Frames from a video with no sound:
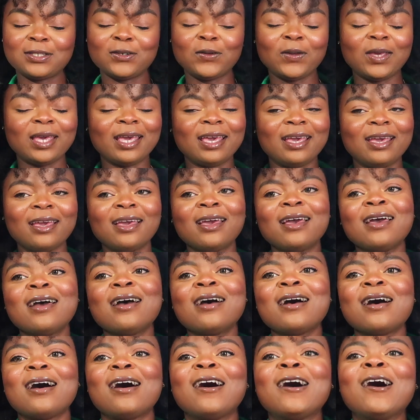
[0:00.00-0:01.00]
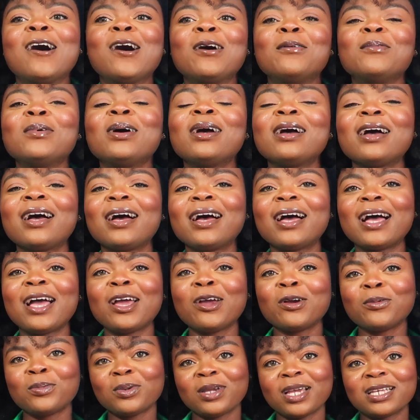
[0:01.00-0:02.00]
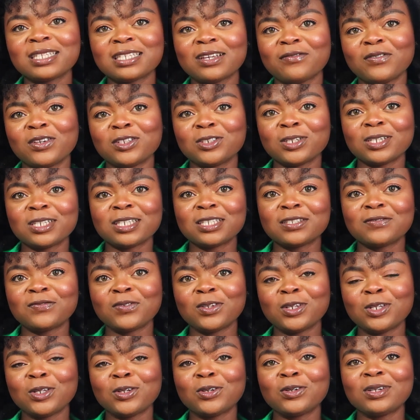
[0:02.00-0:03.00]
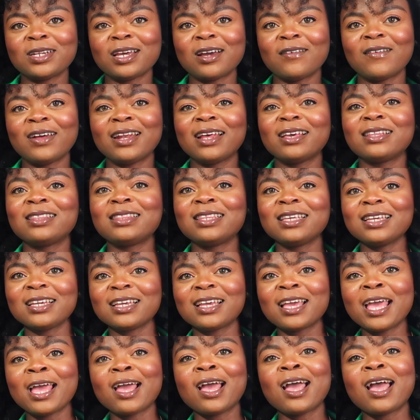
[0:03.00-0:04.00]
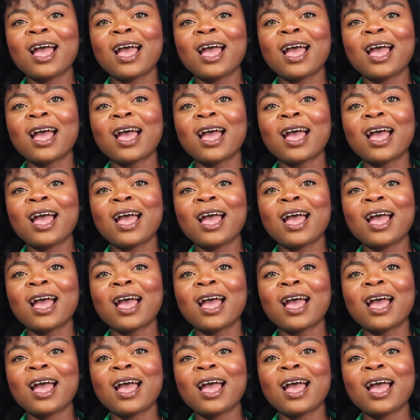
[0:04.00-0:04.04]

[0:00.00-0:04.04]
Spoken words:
Okay, I hope you guys have enjoyed this video now, and I think